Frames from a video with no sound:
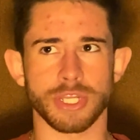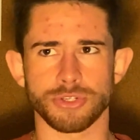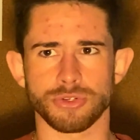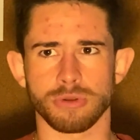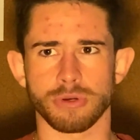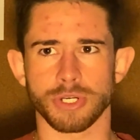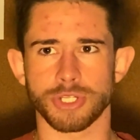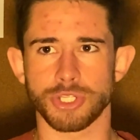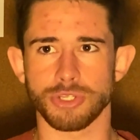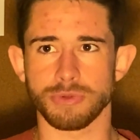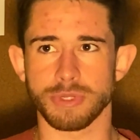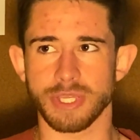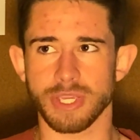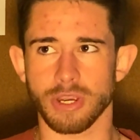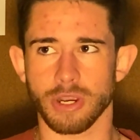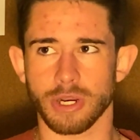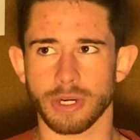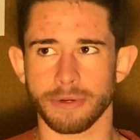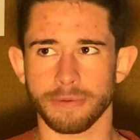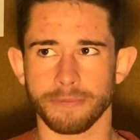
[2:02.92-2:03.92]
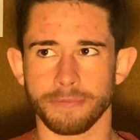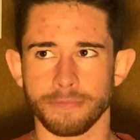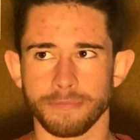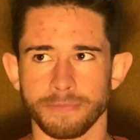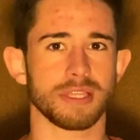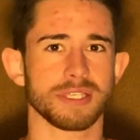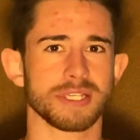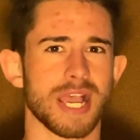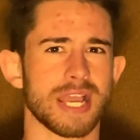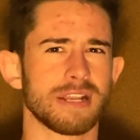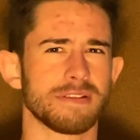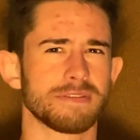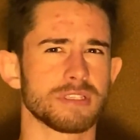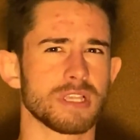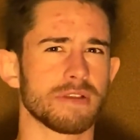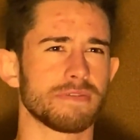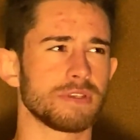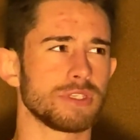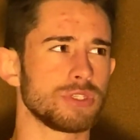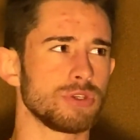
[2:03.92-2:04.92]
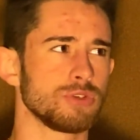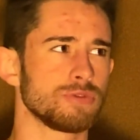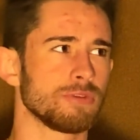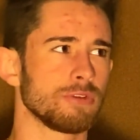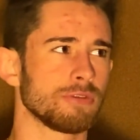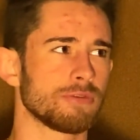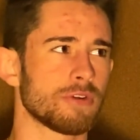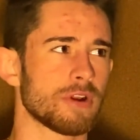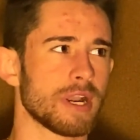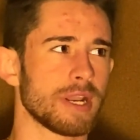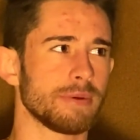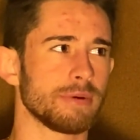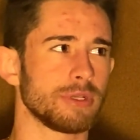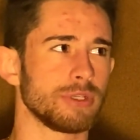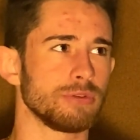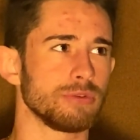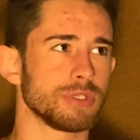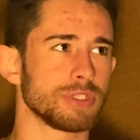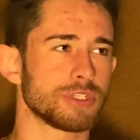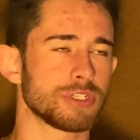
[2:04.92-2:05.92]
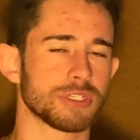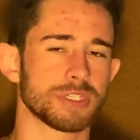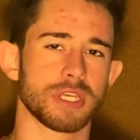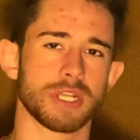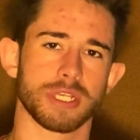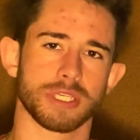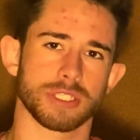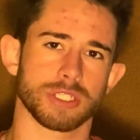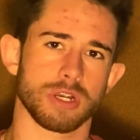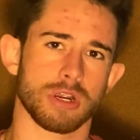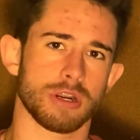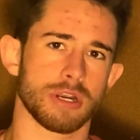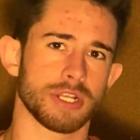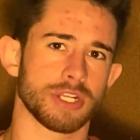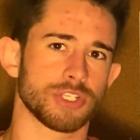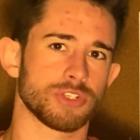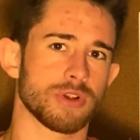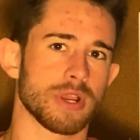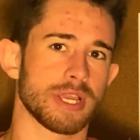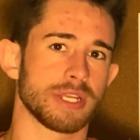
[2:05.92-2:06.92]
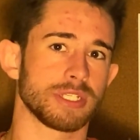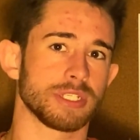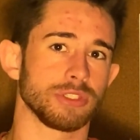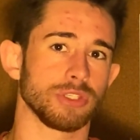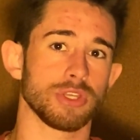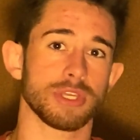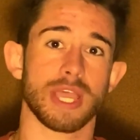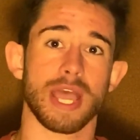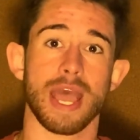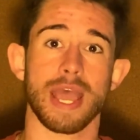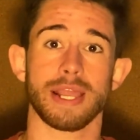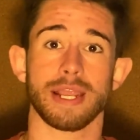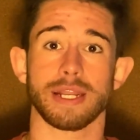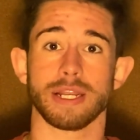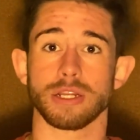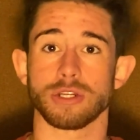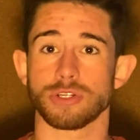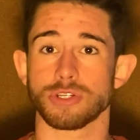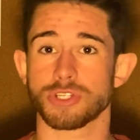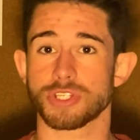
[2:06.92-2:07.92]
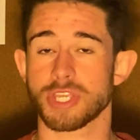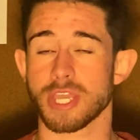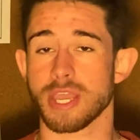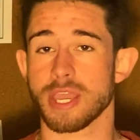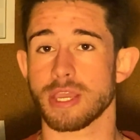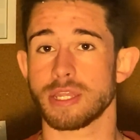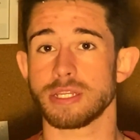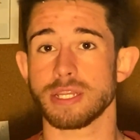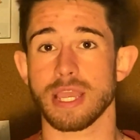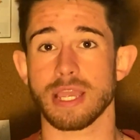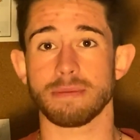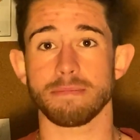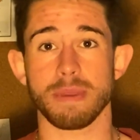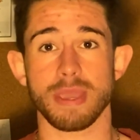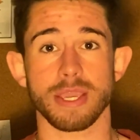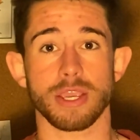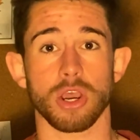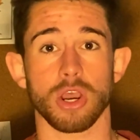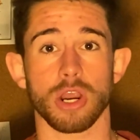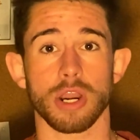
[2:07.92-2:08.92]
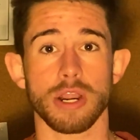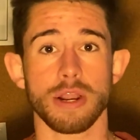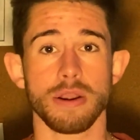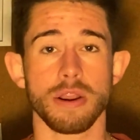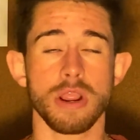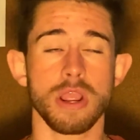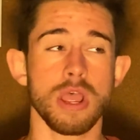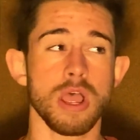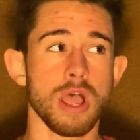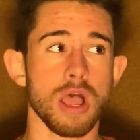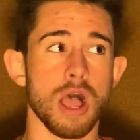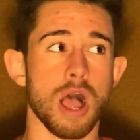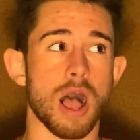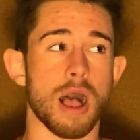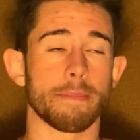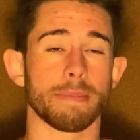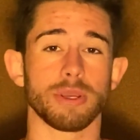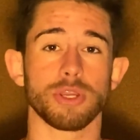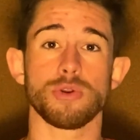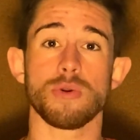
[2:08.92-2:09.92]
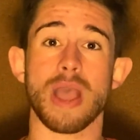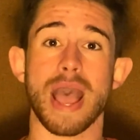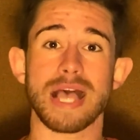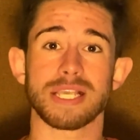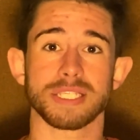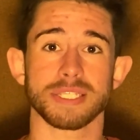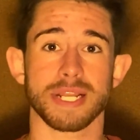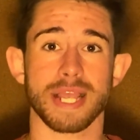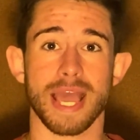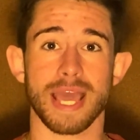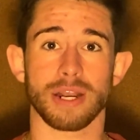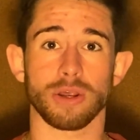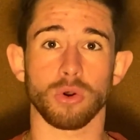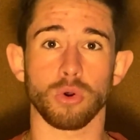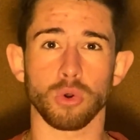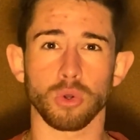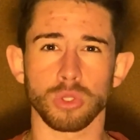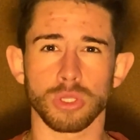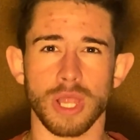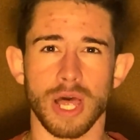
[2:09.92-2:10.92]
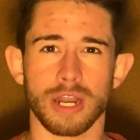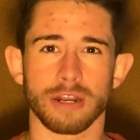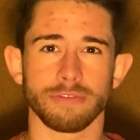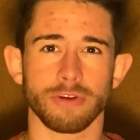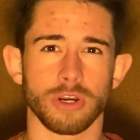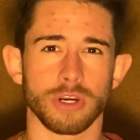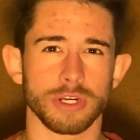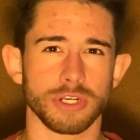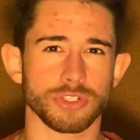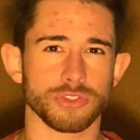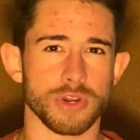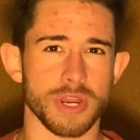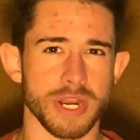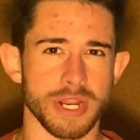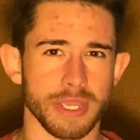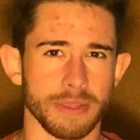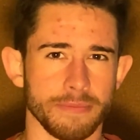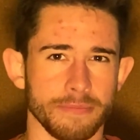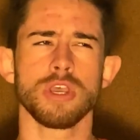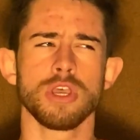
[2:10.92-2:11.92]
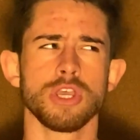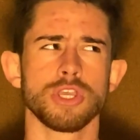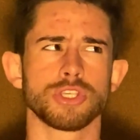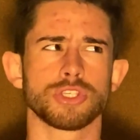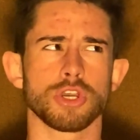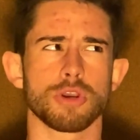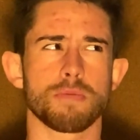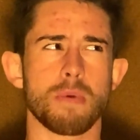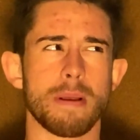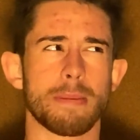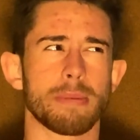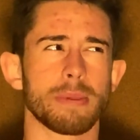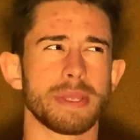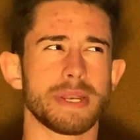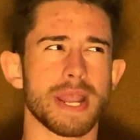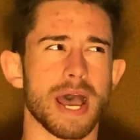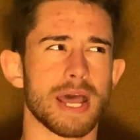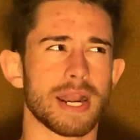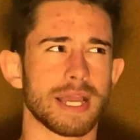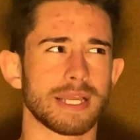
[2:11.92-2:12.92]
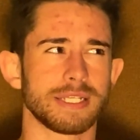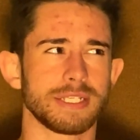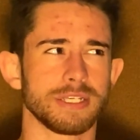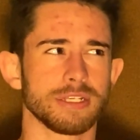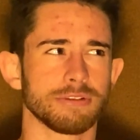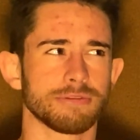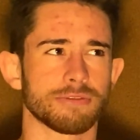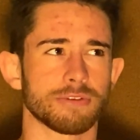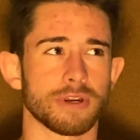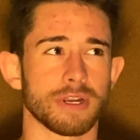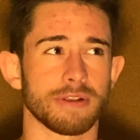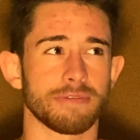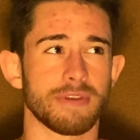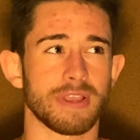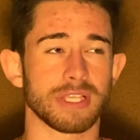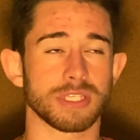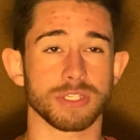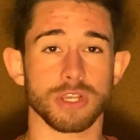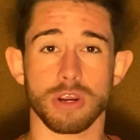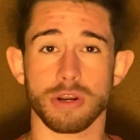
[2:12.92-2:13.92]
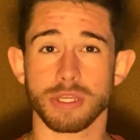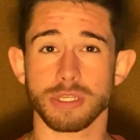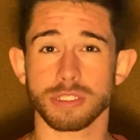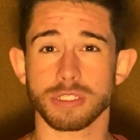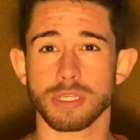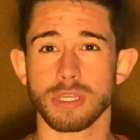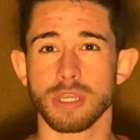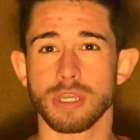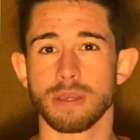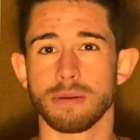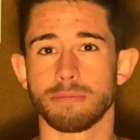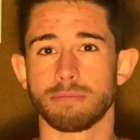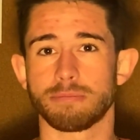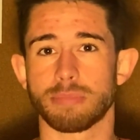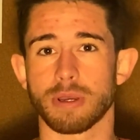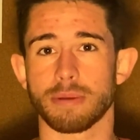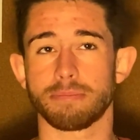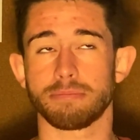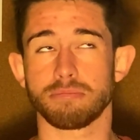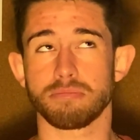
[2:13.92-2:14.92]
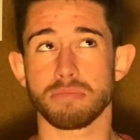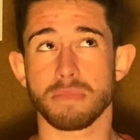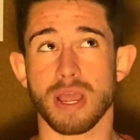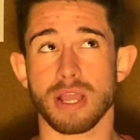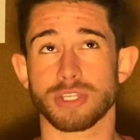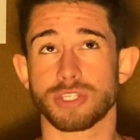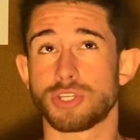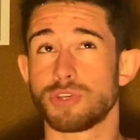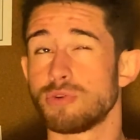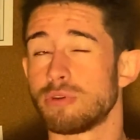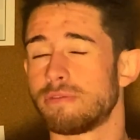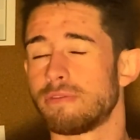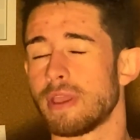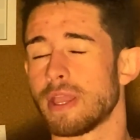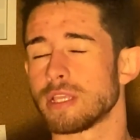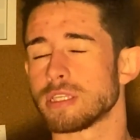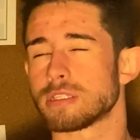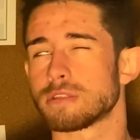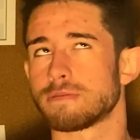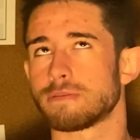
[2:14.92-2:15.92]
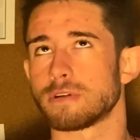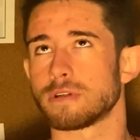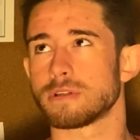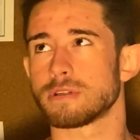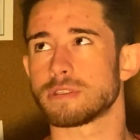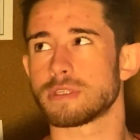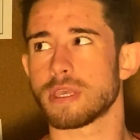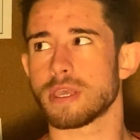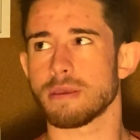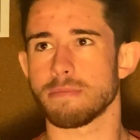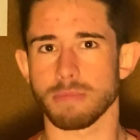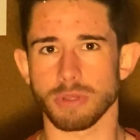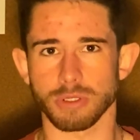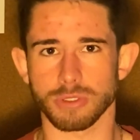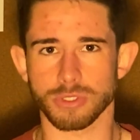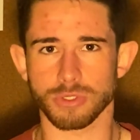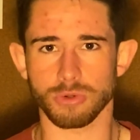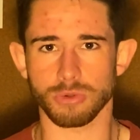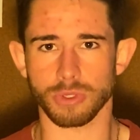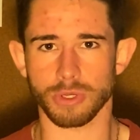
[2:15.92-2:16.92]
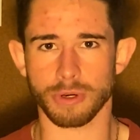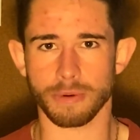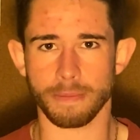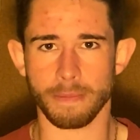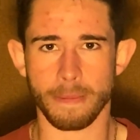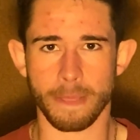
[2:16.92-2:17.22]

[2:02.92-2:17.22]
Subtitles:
intro to 2D art. This kind of stuff is useful for anyone who is just getting started and trying to look at and understand and make art, but who hasn't had a whole lot of art training. So probably not ideal for an advanced artist, but not too advanced for, say, a middle schooler.